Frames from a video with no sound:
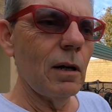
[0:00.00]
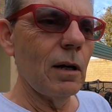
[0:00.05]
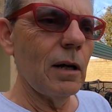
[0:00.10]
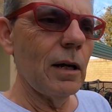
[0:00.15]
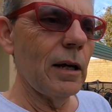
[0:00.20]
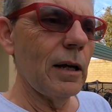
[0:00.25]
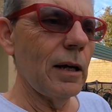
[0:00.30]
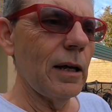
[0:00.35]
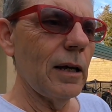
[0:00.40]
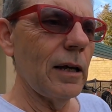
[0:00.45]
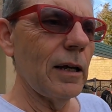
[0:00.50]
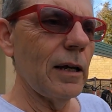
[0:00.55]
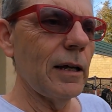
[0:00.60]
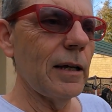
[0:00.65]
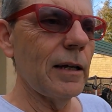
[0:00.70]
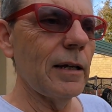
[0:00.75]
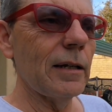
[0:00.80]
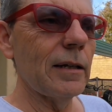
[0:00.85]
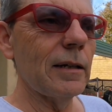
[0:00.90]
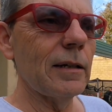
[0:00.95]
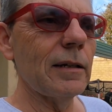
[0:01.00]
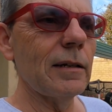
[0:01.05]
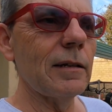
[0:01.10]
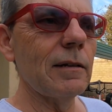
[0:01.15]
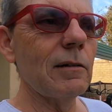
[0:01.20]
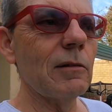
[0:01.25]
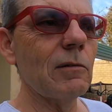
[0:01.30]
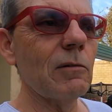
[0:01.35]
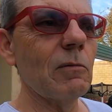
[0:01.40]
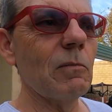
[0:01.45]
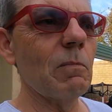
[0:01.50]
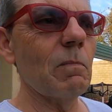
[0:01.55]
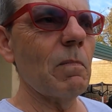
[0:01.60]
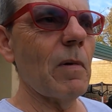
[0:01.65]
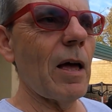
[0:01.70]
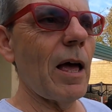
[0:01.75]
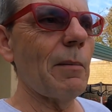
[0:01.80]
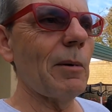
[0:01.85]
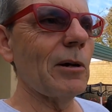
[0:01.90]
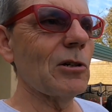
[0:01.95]
and
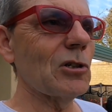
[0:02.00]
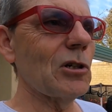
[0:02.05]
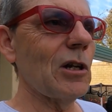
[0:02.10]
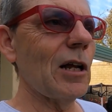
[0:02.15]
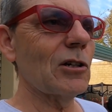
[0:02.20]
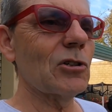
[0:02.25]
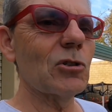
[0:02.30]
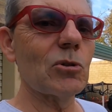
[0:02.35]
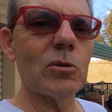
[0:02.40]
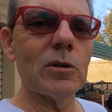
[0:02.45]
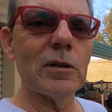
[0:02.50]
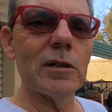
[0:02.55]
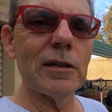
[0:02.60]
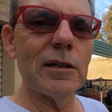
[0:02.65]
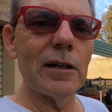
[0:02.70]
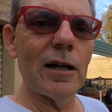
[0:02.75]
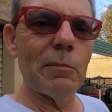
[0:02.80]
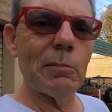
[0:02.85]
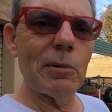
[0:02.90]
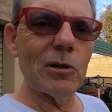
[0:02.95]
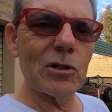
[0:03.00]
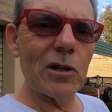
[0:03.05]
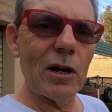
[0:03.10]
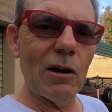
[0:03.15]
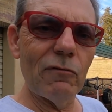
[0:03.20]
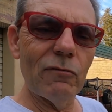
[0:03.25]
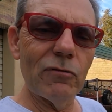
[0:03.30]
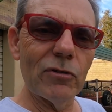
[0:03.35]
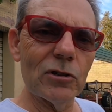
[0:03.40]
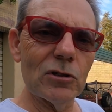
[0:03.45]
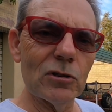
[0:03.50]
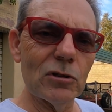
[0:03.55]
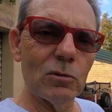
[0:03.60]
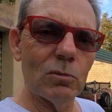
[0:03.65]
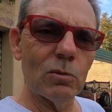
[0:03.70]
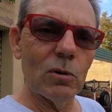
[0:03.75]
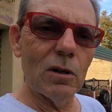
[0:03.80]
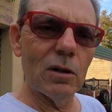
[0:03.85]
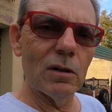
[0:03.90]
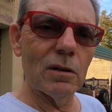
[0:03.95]
how much luxury, how much comfort
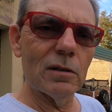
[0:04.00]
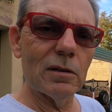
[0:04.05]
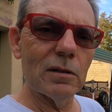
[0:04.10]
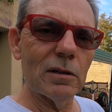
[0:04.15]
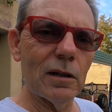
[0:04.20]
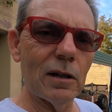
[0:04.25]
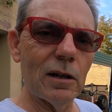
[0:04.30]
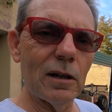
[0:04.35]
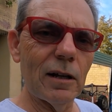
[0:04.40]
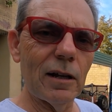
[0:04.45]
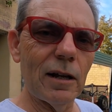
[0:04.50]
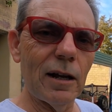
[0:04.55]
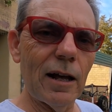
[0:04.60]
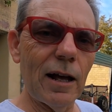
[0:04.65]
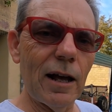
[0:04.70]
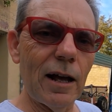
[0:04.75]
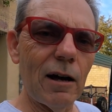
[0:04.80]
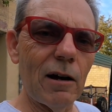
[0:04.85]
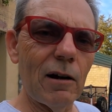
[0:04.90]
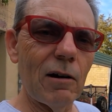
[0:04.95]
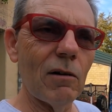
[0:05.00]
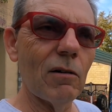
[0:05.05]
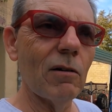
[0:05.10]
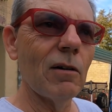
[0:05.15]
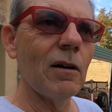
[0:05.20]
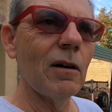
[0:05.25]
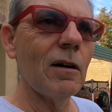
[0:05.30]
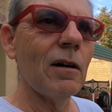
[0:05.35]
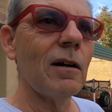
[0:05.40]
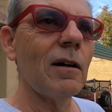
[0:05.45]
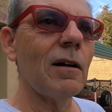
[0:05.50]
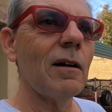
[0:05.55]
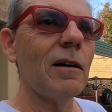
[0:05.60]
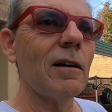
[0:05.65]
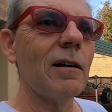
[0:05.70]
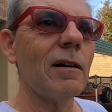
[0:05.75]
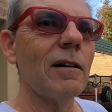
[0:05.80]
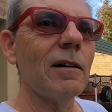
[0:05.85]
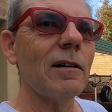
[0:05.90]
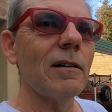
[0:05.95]
you want, how
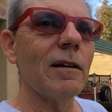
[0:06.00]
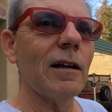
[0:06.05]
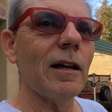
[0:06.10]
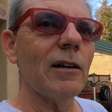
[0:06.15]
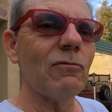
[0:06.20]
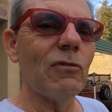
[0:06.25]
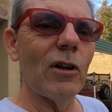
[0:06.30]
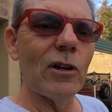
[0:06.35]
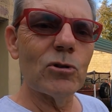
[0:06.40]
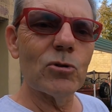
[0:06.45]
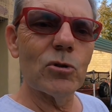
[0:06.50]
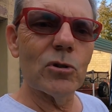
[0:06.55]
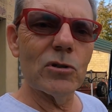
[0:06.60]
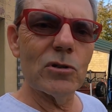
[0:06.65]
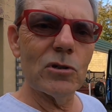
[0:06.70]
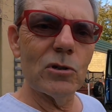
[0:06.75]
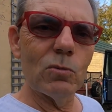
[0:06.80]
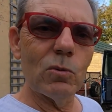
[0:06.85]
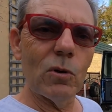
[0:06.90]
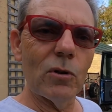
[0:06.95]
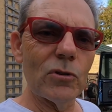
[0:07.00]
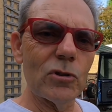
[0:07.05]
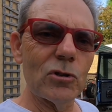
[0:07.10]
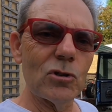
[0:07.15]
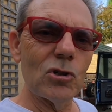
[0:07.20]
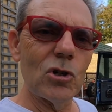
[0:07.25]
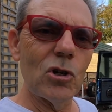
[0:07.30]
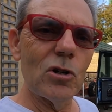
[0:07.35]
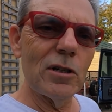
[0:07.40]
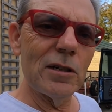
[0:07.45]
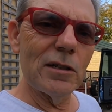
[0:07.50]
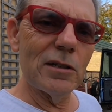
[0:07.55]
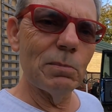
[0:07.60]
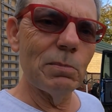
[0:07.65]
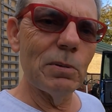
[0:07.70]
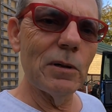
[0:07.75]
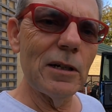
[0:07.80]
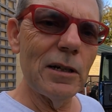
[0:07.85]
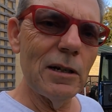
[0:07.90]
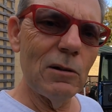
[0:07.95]
adventurous you want the journey to
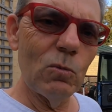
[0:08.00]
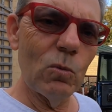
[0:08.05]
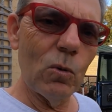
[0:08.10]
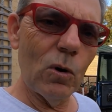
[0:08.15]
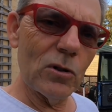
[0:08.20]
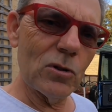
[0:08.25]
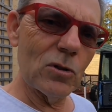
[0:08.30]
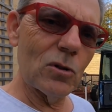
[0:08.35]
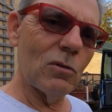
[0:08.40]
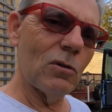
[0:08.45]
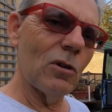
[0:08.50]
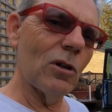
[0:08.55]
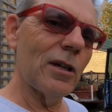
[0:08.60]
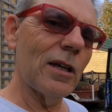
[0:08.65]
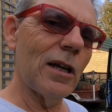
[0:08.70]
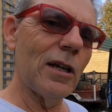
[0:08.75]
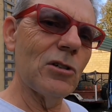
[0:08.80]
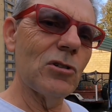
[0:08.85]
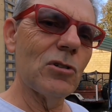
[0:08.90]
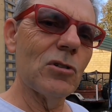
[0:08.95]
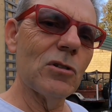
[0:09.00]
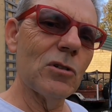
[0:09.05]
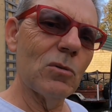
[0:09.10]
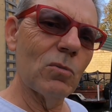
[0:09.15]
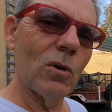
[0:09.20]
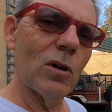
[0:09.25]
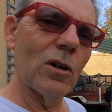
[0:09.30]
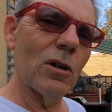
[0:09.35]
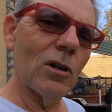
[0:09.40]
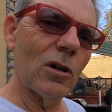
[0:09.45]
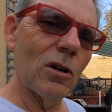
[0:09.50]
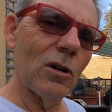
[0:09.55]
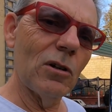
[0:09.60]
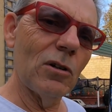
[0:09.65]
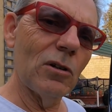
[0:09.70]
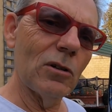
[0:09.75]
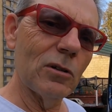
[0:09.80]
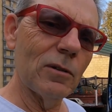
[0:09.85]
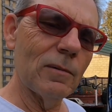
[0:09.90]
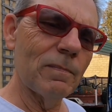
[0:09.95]
be, what sort of locations you want to go
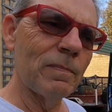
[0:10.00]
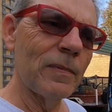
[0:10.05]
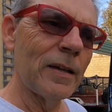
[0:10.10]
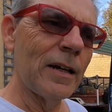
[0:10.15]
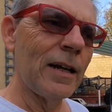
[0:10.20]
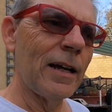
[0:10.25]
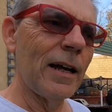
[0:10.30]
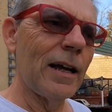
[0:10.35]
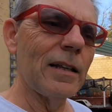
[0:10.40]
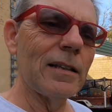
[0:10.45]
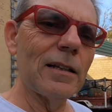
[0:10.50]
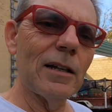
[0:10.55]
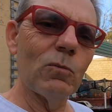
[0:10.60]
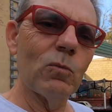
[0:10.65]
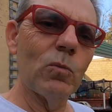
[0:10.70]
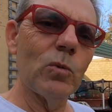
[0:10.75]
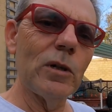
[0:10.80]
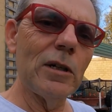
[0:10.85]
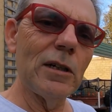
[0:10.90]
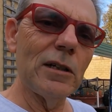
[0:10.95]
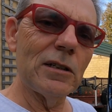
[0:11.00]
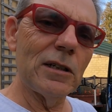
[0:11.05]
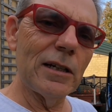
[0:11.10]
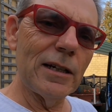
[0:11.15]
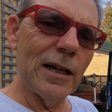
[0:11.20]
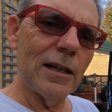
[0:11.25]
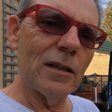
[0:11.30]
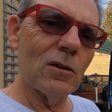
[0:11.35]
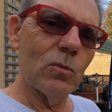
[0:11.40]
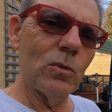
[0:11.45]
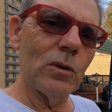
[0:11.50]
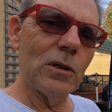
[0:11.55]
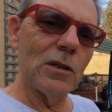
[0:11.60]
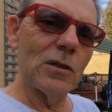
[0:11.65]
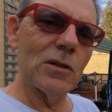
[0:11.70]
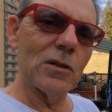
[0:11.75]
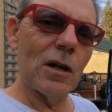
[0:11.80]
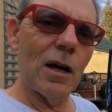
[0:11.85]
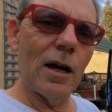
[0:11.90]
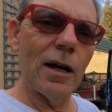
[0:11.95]
to, and then together we
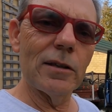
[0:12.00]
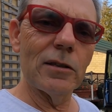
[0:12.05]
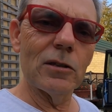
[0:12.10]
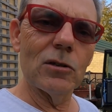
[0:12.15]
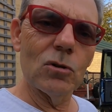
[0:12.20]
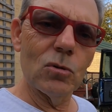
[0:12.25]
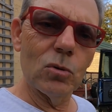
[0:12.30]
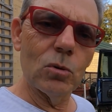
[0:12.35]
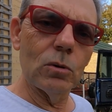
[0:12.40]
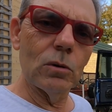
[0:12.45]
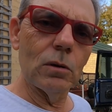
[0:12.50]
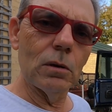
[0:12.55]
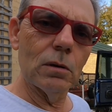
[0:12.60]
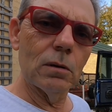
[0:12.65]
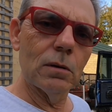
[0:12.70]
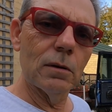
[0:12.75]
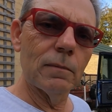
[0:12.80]
design the tour